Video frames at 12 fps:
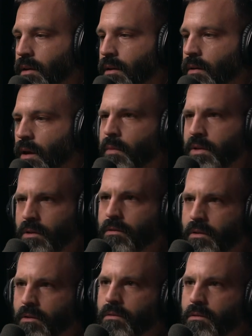uh, we still
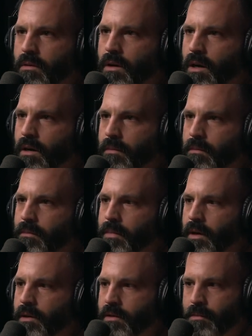do. Um,
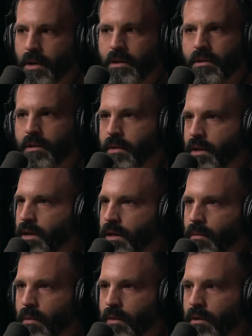but especially in the
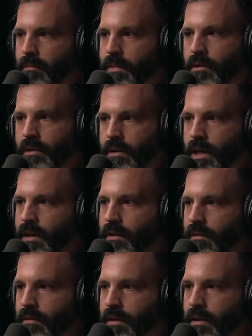beginning when we were building
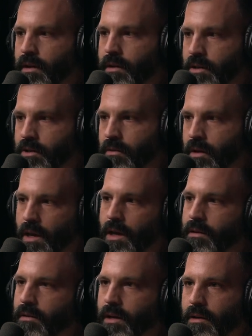that like, initial
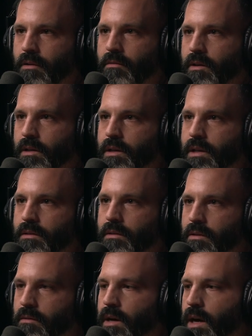kit, like you really need to
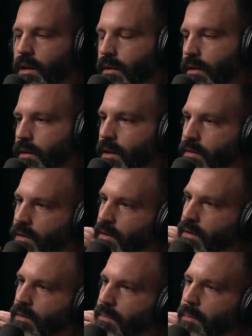do that. And I think
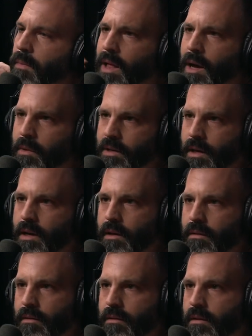um, I'm glad we did
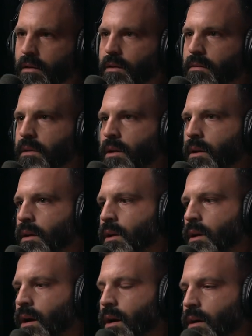it, you know,
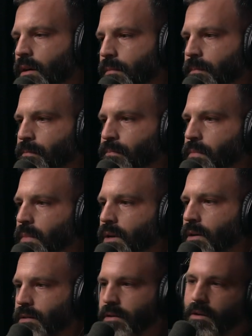
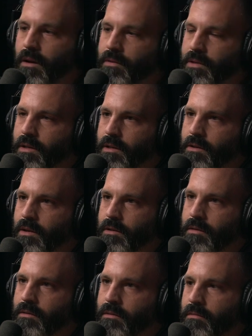because um, obviously you
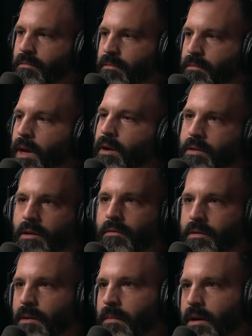could pay
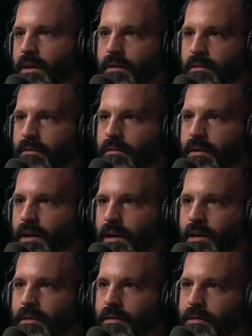yourselves that money mm-hmm.
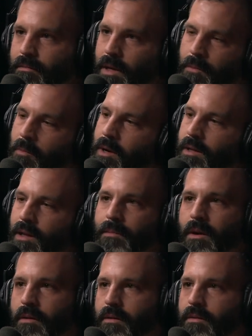and make more money that
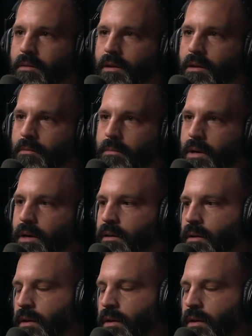month, you know. But